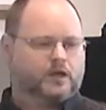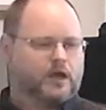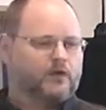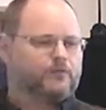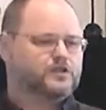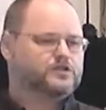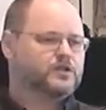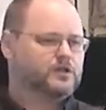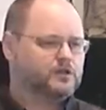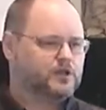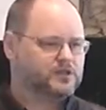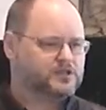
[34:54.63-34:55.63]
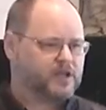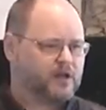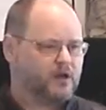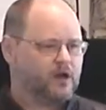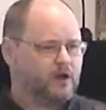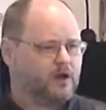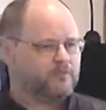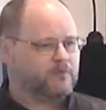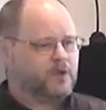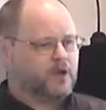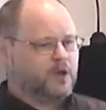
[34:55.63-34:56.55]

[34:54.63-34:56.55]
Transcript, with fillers: covers the, the sin of,